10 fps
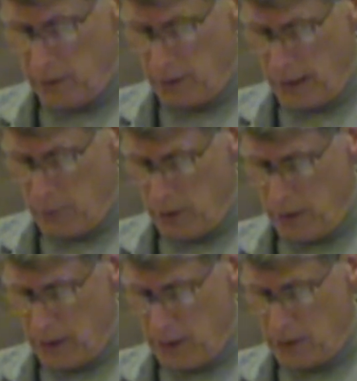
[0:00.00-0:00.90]
in the
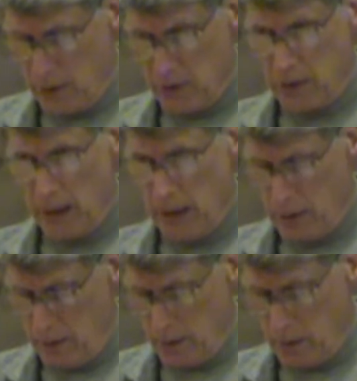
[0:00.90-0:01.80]
dominant nation state,
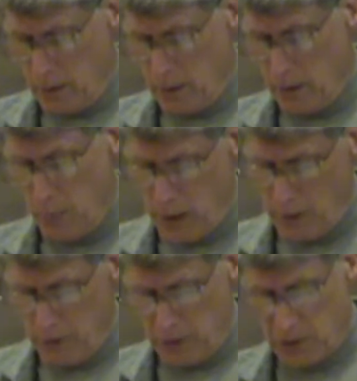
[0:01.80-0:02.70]
a
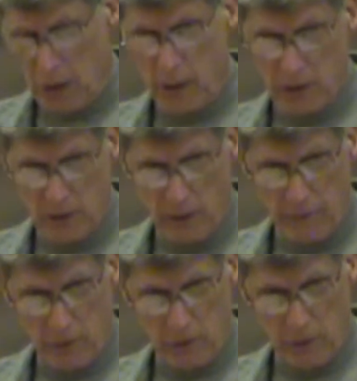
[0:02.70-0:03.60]
model that saw
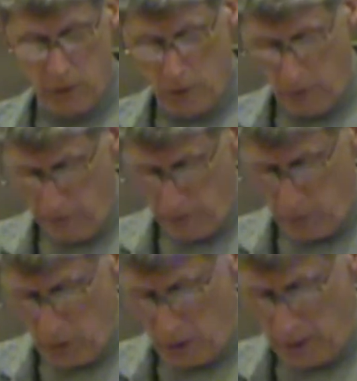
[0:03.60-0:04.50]
itself as the cure for
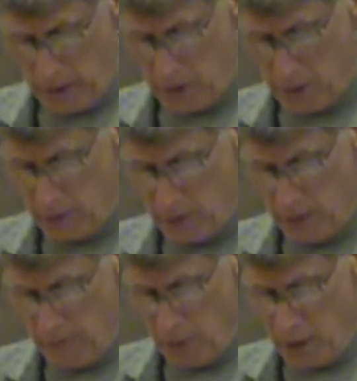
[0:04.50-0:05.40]
the Middle Ages,
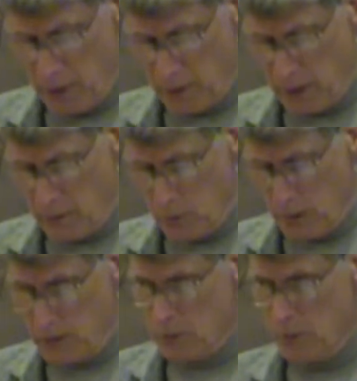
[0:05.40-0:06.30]
is giving
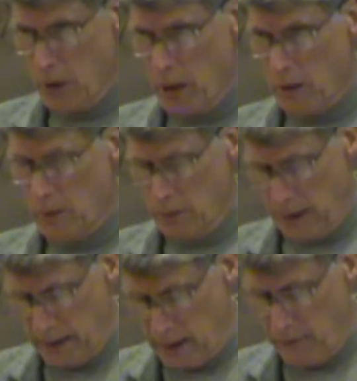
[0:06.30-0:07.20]
way to a model
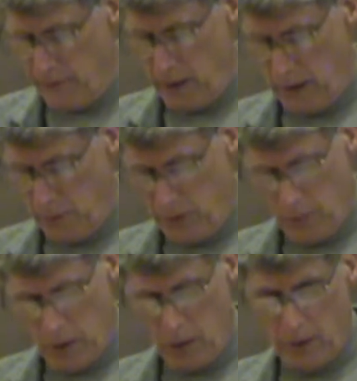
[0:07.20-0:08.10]
identified with
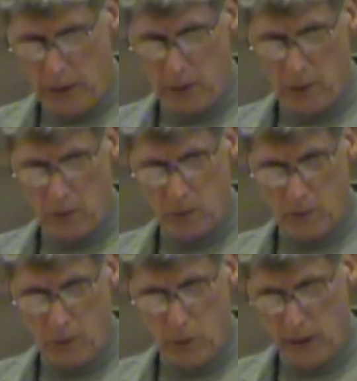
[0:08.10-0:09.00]
the Middle Ages:
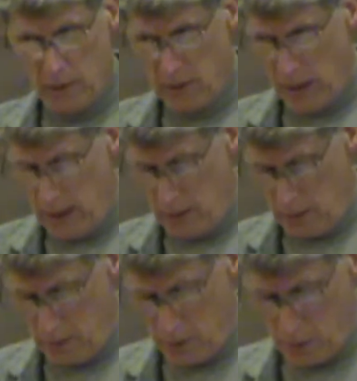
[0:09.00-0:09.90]
the weak state,
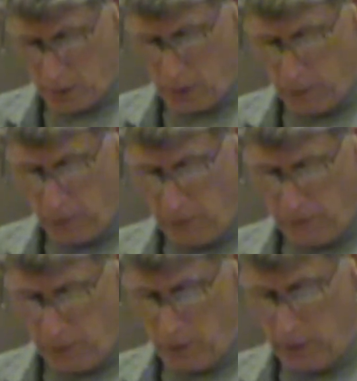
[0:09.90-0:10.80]

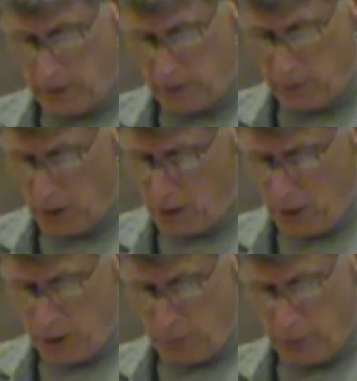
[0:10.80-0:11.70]
corporate feudalism,
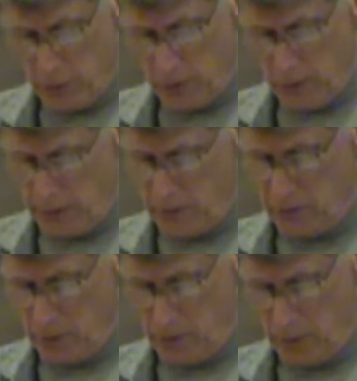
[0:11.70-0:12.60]
personal
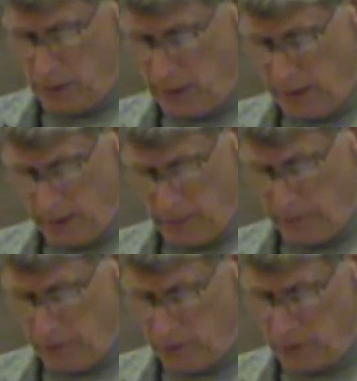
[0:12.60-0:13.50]
insecurity,
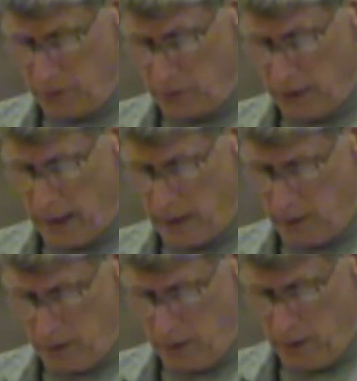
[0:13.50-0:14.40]
and physical trial.